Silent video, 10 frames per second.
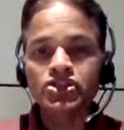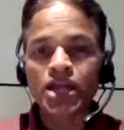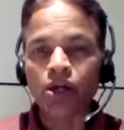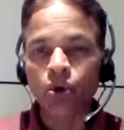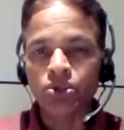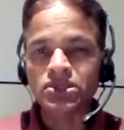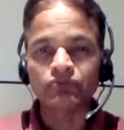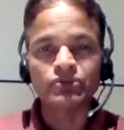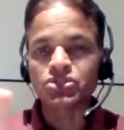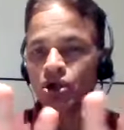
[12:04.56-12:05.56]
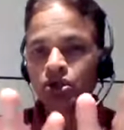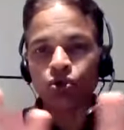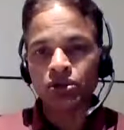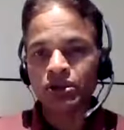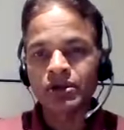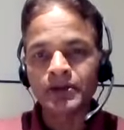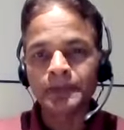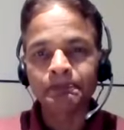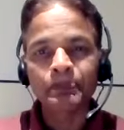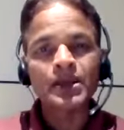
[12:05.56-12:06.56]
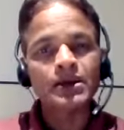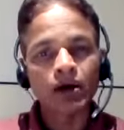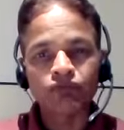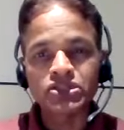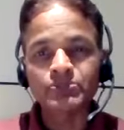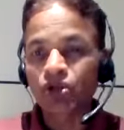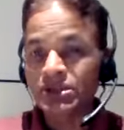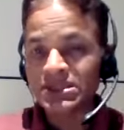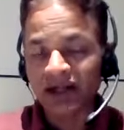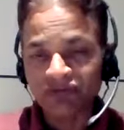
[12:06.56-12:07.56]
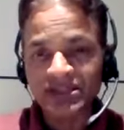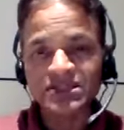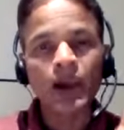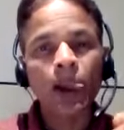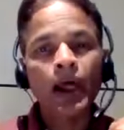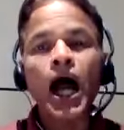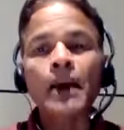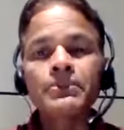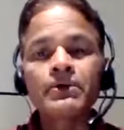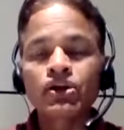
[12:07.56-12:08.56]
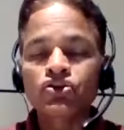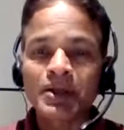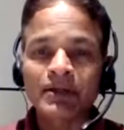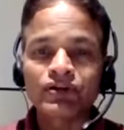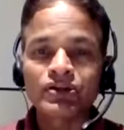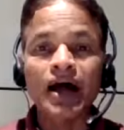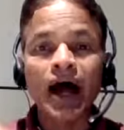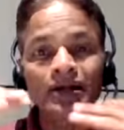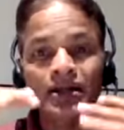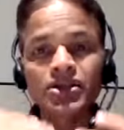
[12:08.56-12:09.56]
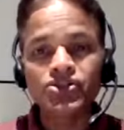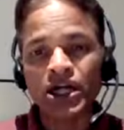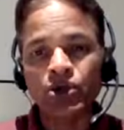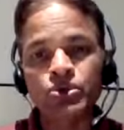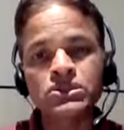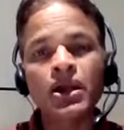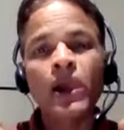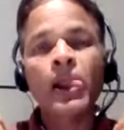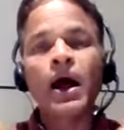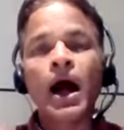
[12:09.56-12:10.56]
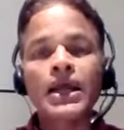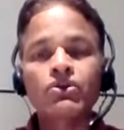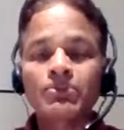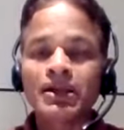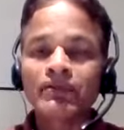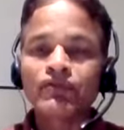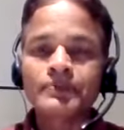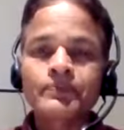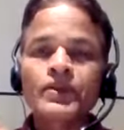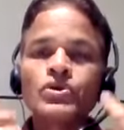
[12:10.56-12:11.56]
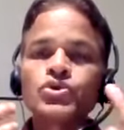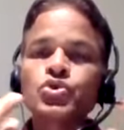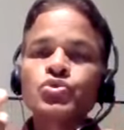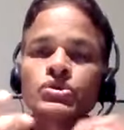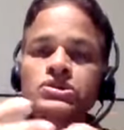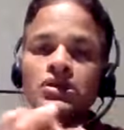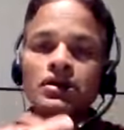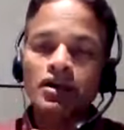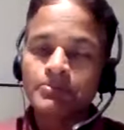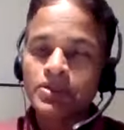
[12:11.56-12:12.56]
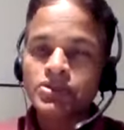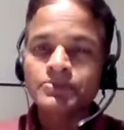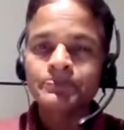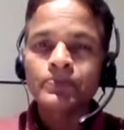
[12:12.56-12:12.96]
the shadows, it was not on the visible on the surface. I'm the one who's benefited. Under the shadows, I got a benefit. So who was the culprit?